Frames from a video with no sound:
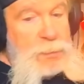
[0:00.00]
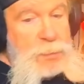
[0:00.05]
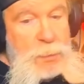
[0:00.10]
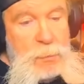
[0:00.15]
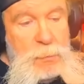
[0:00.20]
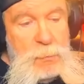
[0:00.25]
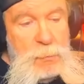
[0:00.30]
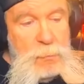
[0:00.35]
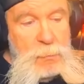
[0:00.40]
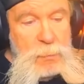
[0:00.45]

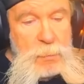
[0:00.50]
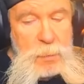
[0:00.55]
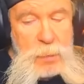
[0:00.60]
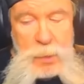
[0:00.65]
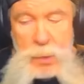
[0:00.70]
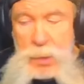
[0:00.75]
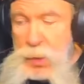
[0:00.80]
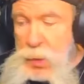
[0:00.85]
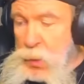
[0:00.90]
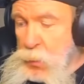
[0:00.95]
who
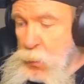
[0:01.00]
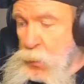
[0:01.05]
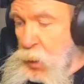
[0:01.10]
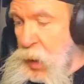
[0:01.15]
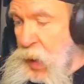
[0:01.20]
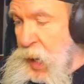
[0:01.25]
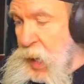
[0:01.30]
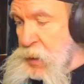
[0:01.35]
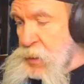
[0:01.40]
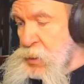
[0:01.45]
would
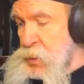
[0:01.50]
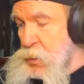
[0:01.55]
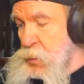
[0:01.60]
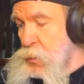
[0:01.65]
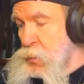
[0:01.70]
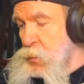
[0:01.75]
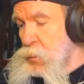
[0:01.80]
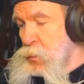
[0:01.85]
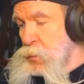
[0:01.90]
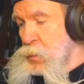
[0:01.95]
like
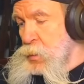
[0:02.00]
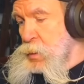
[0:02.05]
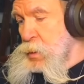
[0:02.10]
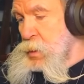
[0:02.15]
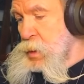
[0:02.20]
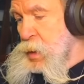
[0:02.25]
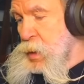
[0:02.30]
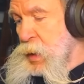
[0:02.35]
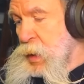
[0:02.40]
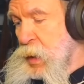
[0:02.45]
to
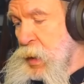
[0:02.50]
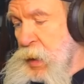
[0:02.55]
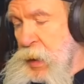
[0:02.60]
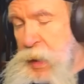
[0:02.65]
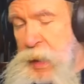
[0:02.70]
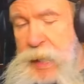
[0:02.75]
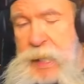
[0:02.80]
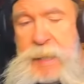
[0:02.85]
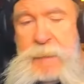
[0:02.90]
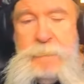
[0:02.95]

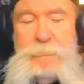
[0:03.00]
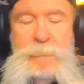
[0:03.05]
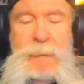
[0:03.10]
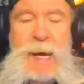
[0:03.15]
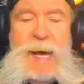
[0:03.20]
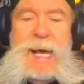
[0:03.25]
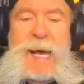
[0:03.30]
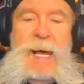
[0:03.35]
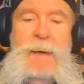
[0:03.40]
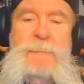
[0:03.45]

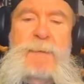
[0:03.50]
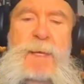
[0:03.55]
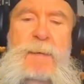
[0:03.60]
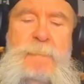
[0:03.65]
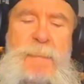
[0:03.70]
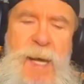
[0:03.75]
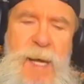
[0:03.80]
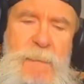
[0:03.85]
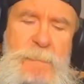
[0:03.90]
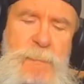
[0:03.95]
imbibe in
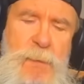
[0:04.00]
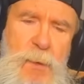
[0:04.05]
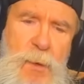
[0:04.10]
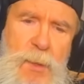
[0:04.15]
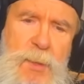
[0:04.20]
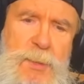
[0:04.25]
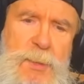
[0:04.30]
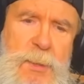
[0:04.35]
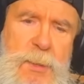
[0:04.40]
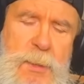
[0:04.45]
my
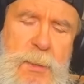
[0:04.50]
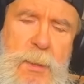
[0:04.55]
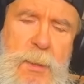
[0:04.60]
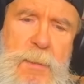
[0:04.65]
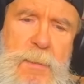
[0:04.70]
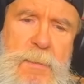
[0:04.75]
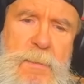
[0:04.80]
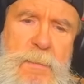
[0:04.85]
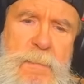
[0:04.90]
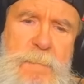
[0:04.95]
books,
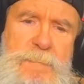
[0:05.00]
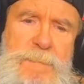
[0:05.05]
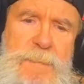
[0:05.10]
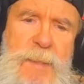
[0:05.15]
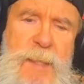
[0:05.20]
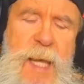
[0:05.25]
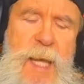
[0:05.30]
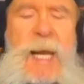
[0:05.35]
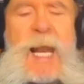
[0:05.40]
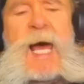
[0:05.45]

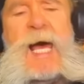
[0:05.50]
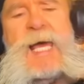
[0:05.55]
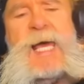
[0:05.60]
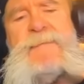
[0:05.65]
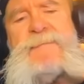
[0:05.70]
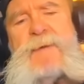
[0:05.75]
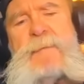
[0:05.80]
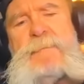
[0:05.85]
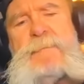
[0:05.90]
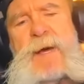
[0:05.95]
and I
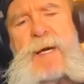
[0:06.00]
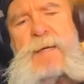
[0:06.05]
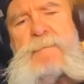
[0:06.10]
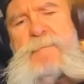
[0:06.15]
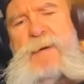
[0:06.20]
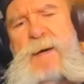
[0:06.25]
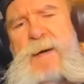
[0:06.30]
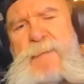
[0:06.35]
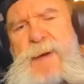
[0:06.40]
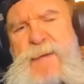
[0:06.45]
even pick
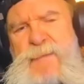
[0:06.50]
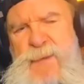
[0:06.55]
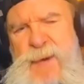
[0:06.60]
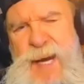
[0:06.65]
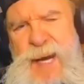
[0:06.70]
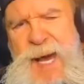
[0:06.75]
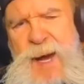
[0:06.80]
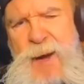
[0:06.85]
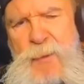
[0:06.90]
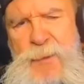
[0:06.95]
them up every
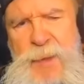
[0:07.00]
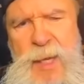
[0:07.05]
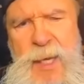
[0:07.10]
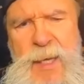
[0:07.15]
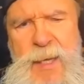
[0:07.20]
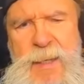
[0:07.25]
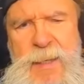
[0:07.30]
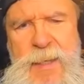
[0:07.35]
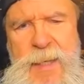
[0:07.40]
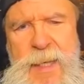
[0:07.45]
now and
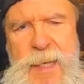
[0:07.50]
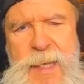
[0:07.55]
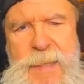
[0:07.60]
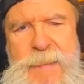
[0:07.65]
then,